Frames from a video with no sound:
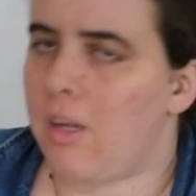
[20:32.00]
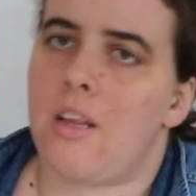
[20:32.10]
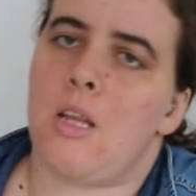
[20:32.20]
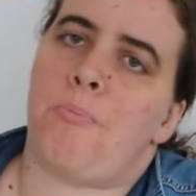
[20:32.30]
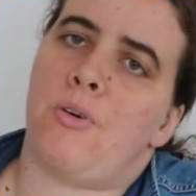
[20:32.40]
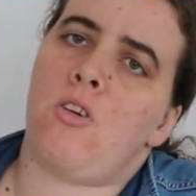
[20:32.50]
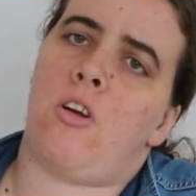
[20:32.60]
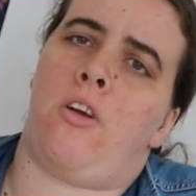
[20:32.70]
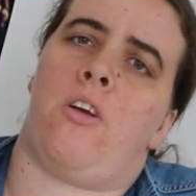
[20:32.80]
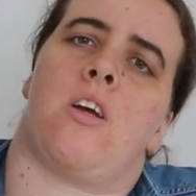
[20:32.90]
in the
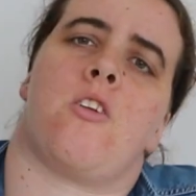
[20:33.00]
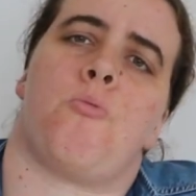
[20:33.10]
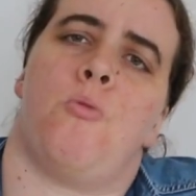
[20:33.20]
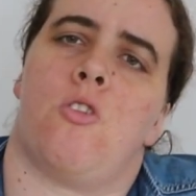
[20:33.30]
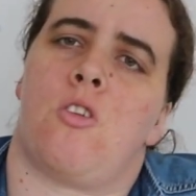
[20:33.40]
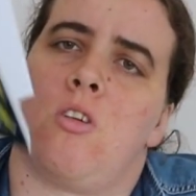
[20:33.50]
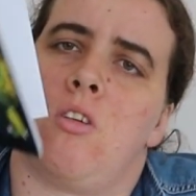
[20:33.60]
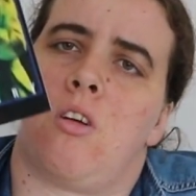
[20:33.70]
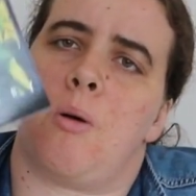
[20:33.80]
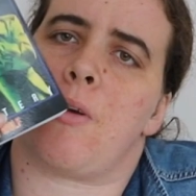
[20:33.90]
book, it's more
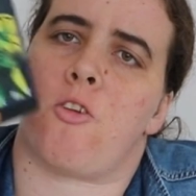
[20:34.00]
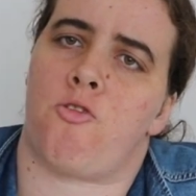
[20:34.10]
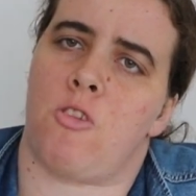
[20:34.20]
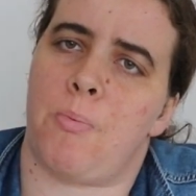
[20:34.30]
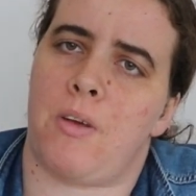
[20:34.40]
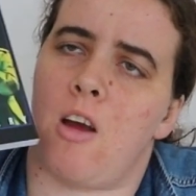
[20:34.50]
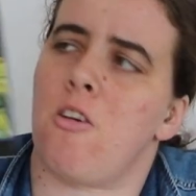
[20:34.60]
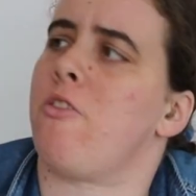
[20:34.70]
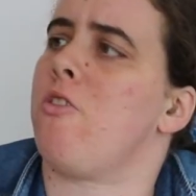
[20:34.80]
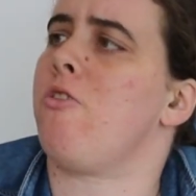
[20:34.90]
comic strip
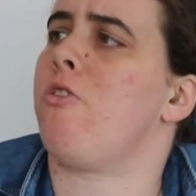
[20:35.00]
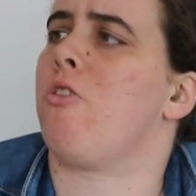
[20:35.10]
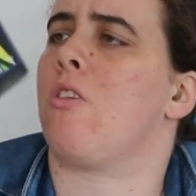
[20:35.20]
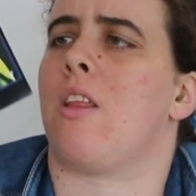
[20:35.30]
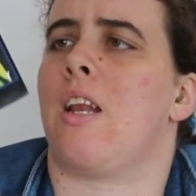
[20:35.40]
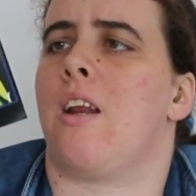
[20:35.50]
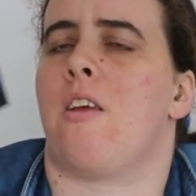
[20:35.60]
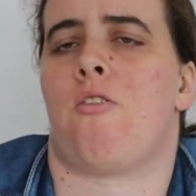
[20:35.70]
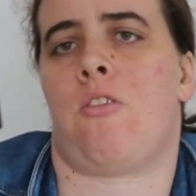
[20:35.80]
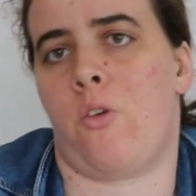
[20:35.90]
characters than it
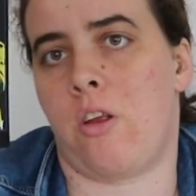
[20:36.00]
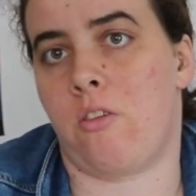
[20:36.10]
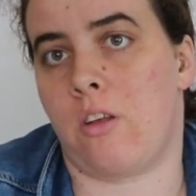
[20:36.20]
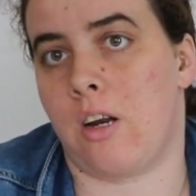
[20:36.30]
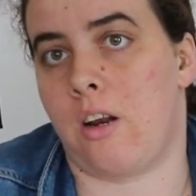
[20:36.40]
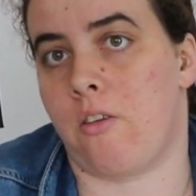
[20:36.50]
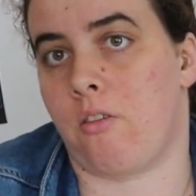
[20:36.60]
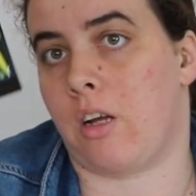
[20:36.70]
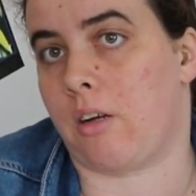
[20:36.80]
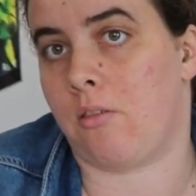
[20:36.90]

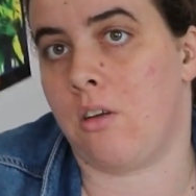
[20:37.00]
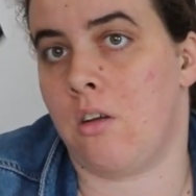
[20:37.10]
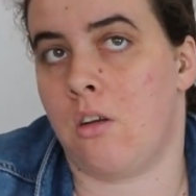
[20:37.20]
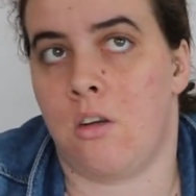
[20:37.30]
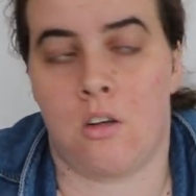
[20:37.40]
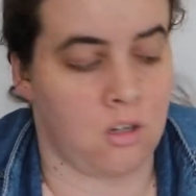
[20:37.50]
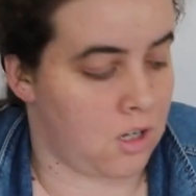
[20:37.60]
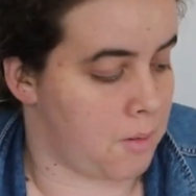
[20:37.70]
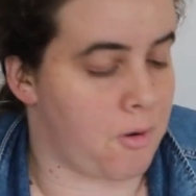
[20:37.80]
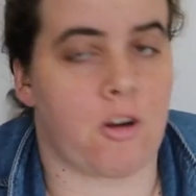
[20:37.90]
is like
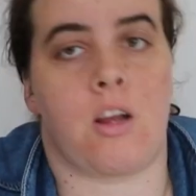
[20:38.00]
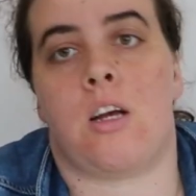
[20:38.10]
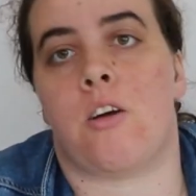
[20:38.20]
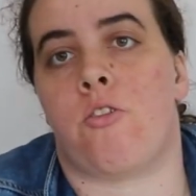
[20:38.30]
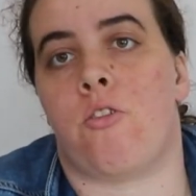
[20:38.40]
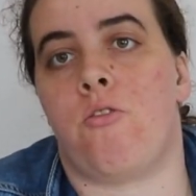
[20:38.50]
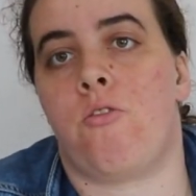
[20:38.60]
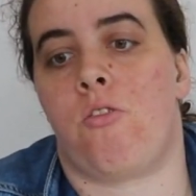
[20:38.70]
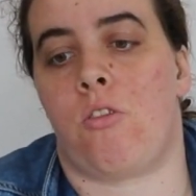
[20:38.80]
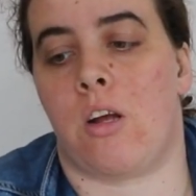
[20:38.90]
American
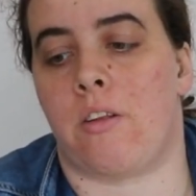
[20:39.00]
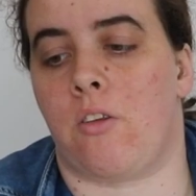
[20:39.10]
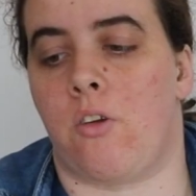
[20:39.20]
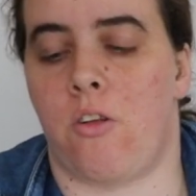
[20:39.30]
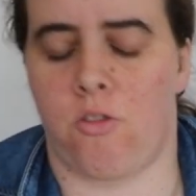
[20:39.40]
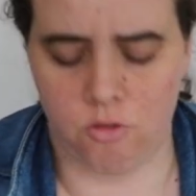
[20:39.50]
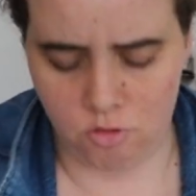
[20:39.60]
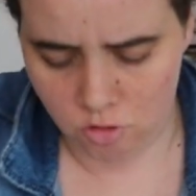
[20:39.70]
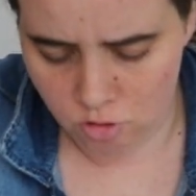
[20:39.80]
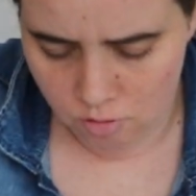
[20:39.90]
cartoons like the Looney
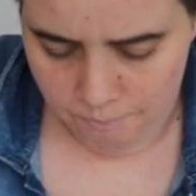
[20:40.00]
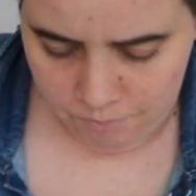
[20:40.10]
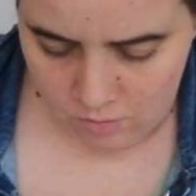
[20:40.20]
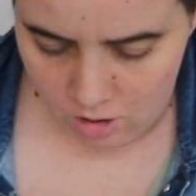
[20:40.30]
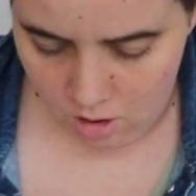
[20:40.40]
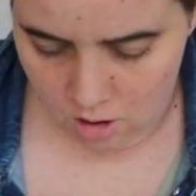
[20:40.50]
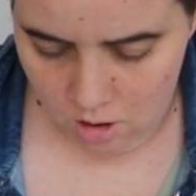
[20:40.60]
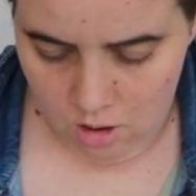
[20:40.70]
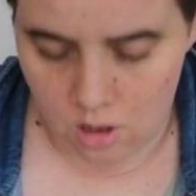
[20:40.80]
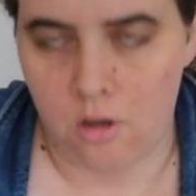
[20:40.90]
Tunes.
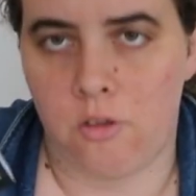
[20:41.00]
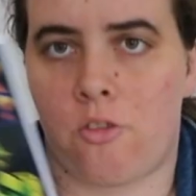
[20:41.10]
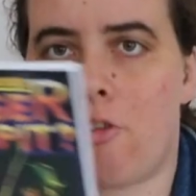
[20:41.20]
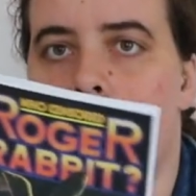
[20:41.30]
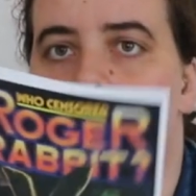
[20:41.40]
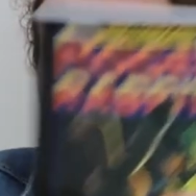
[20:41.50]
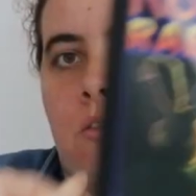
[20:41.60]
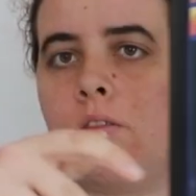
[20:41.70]
So